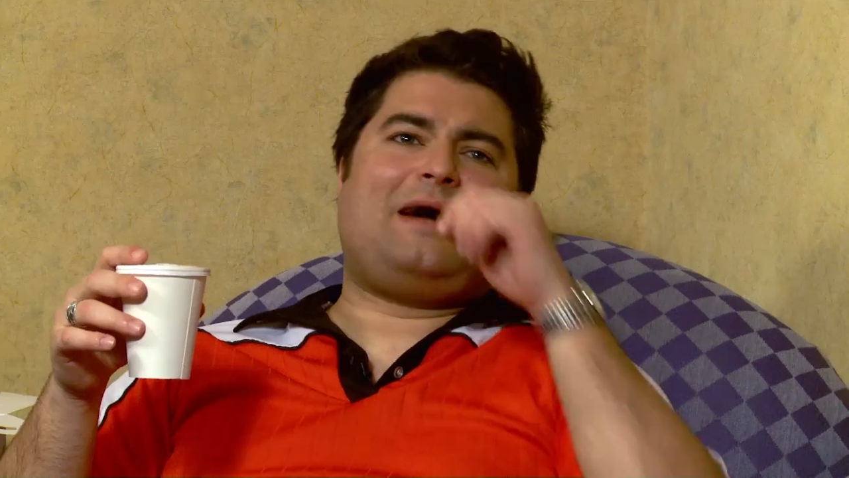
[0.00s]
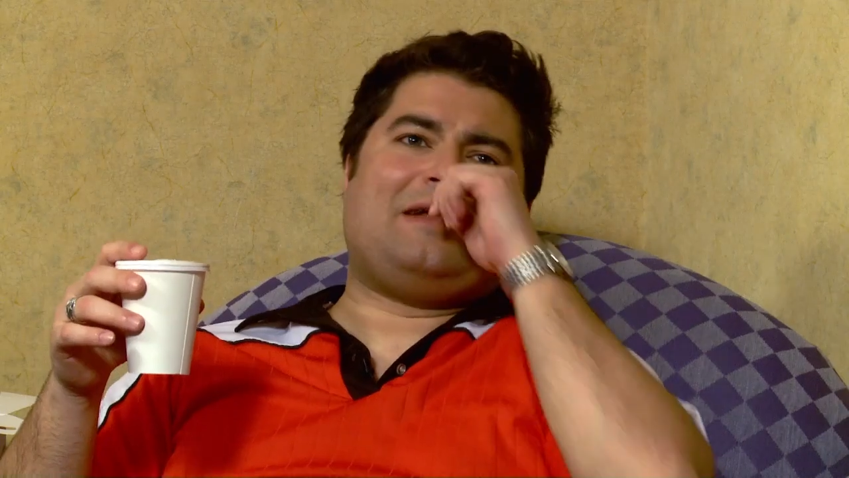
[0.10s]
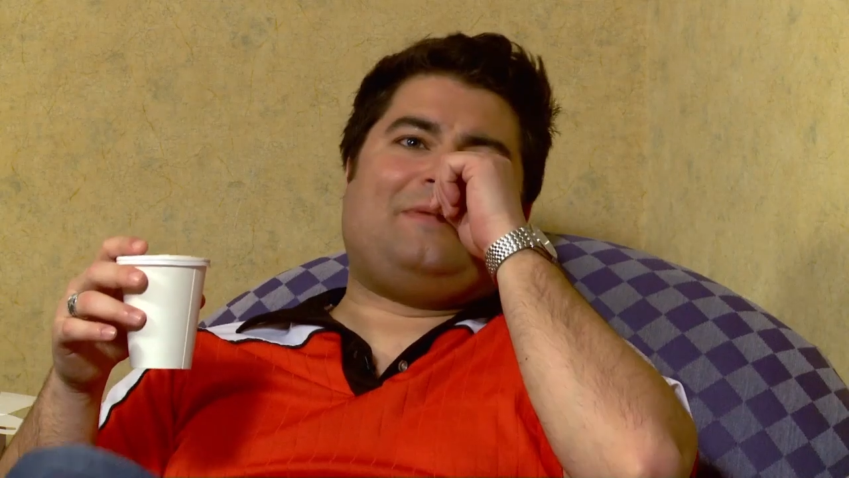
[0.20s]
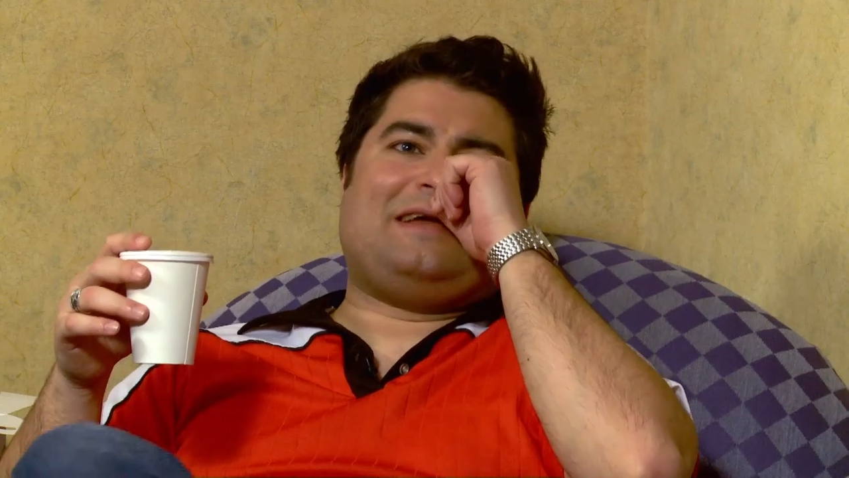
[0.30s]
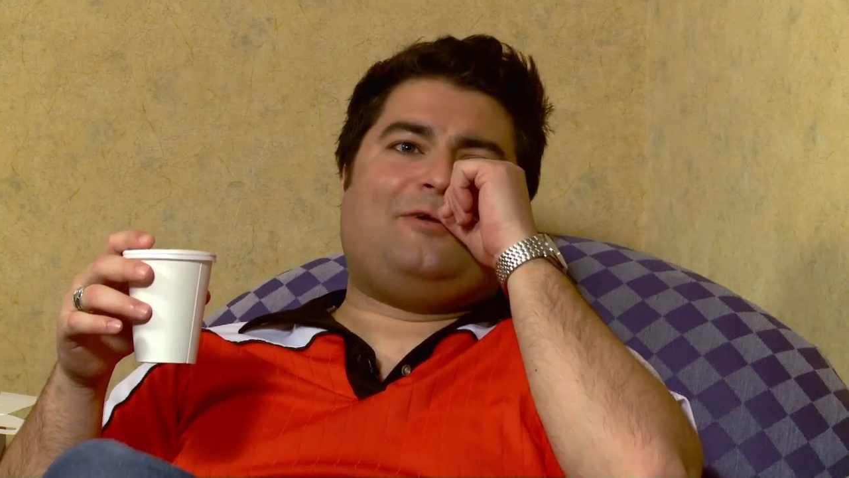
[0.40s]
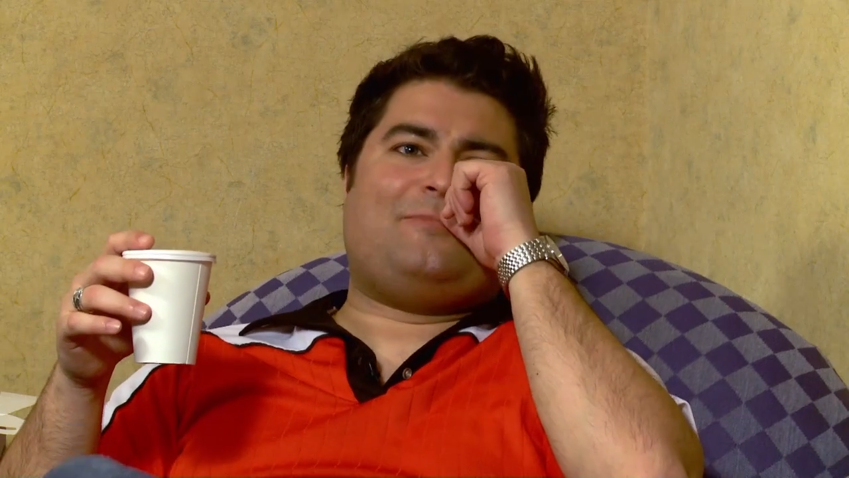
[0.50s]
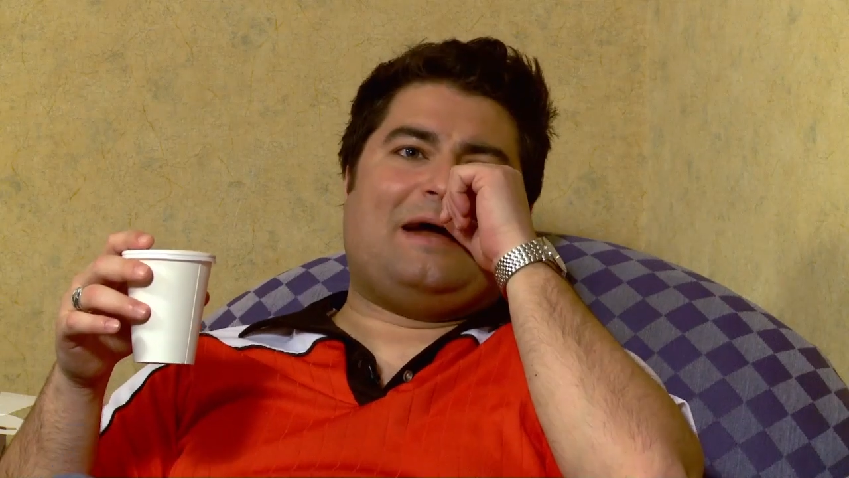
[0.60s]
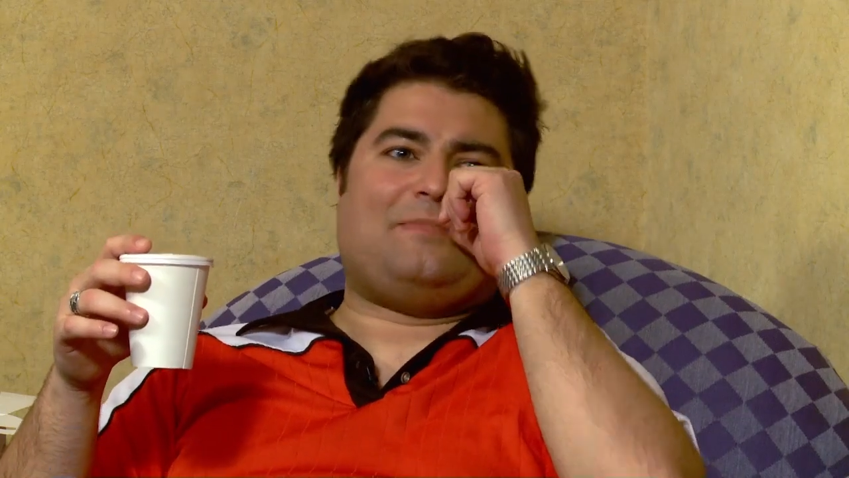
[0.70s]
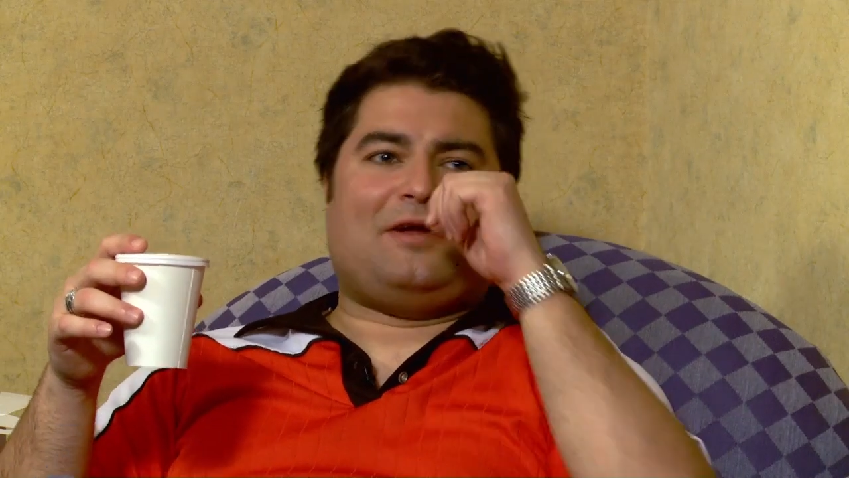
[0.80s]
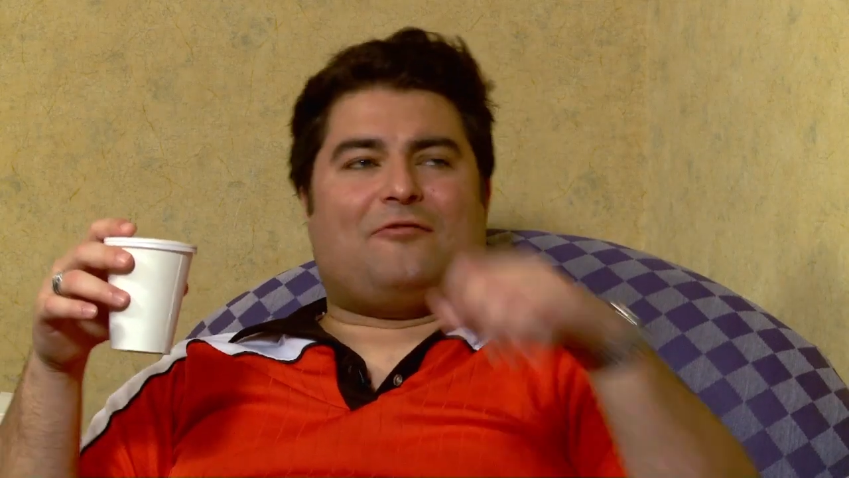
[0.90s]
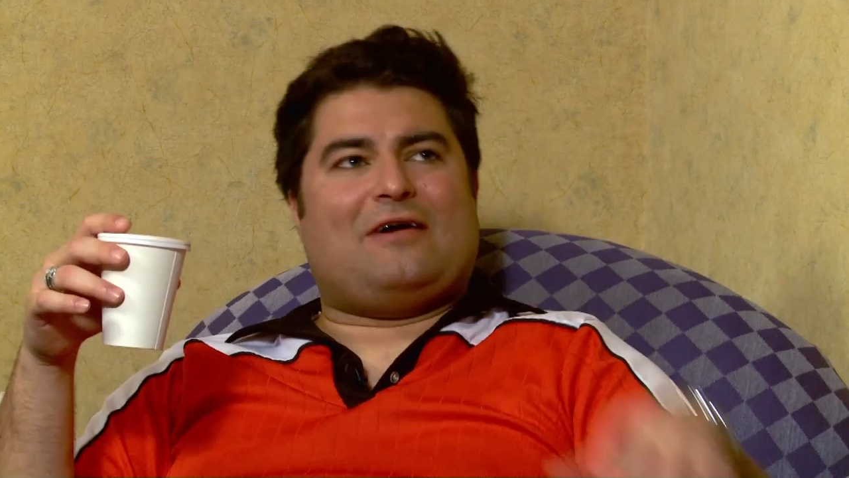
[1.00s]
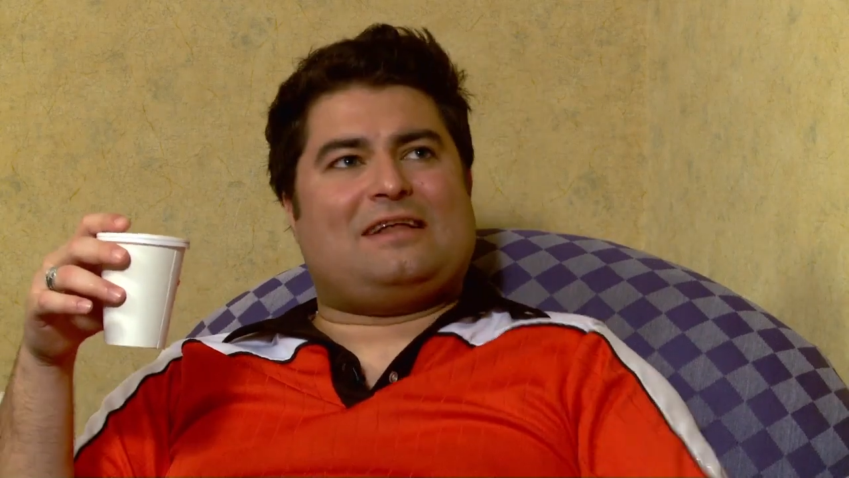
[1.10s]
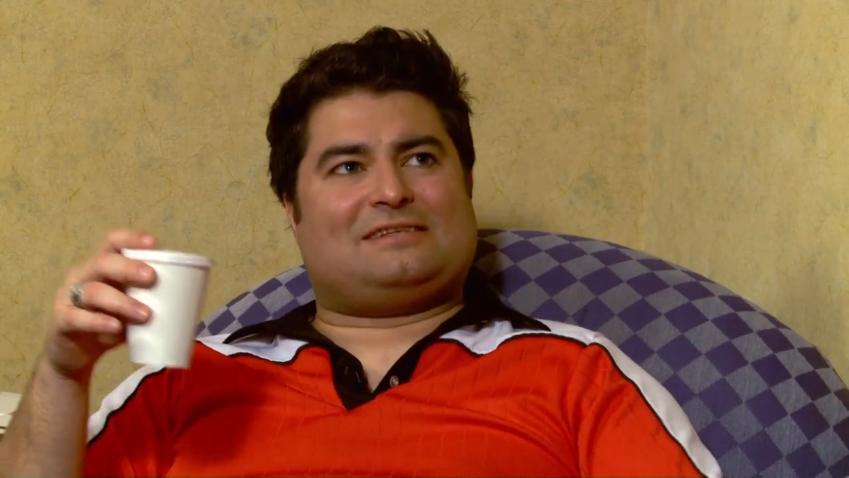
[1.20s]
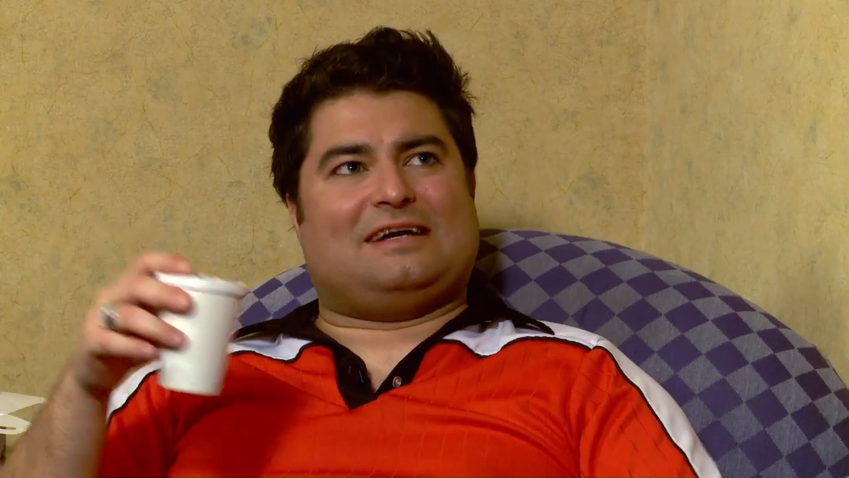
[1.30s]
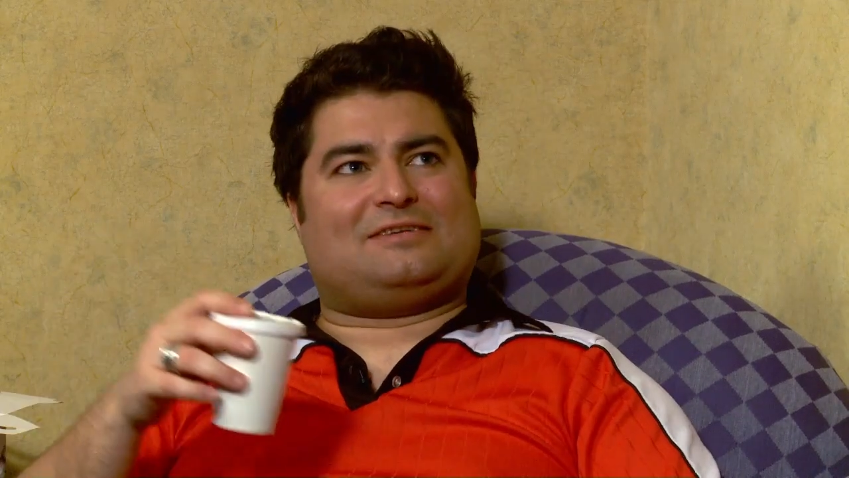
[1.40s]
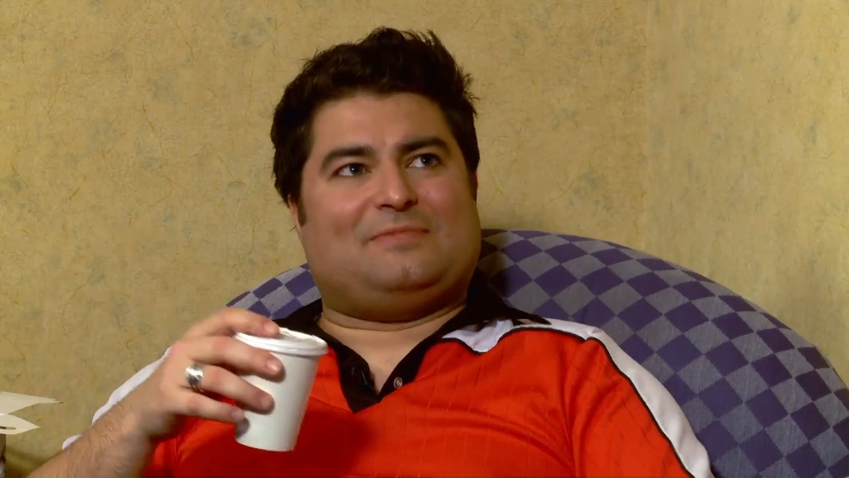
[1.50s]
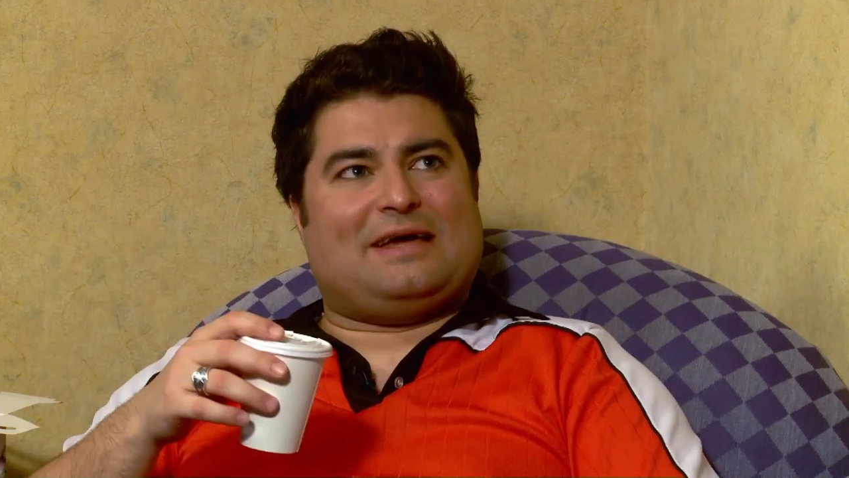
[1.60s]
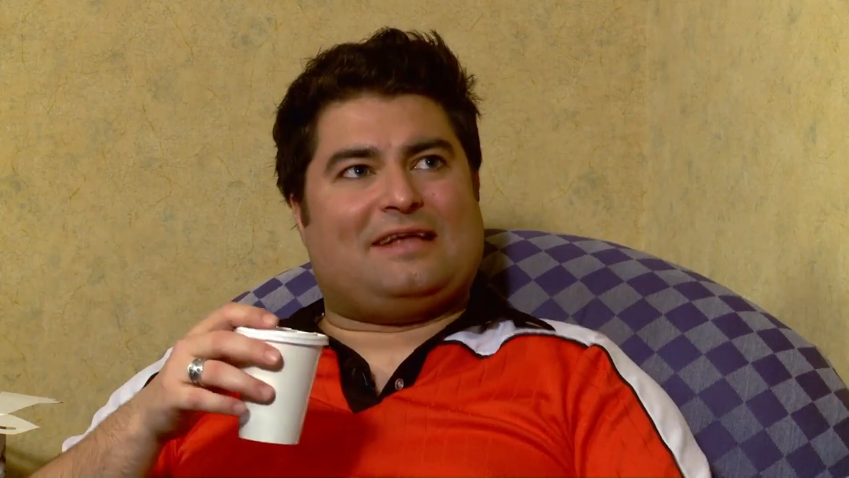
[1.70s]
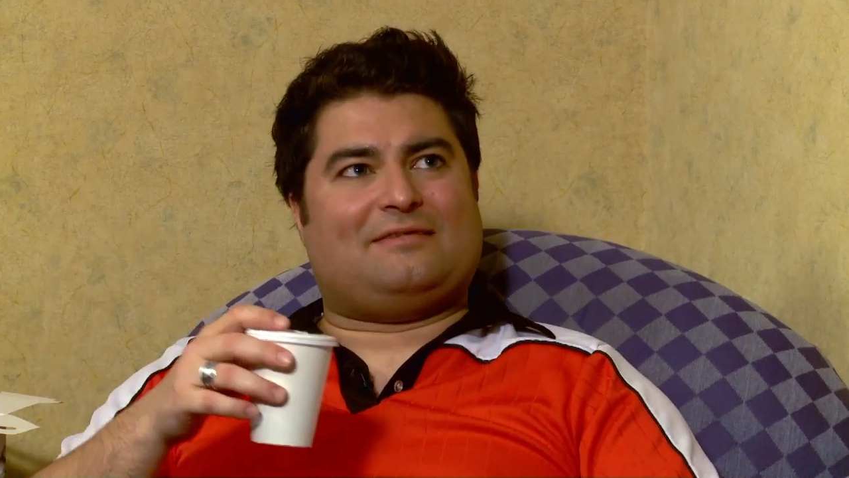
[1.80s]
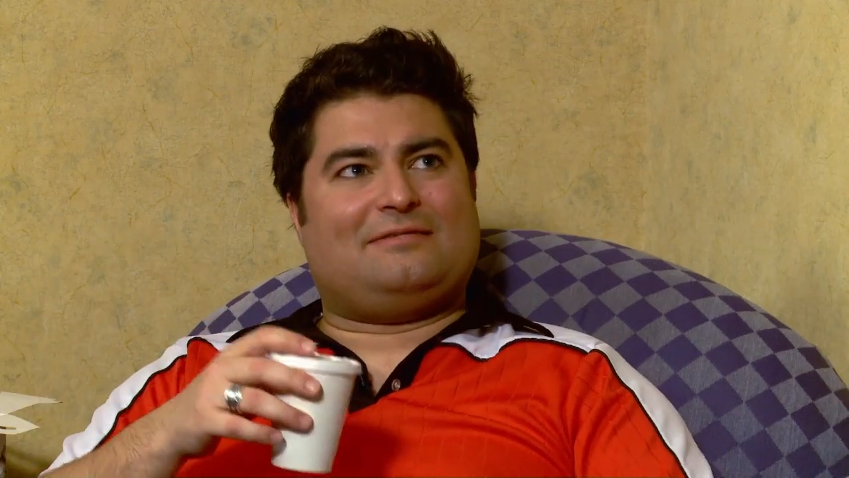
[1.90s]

might be a Renaissance man.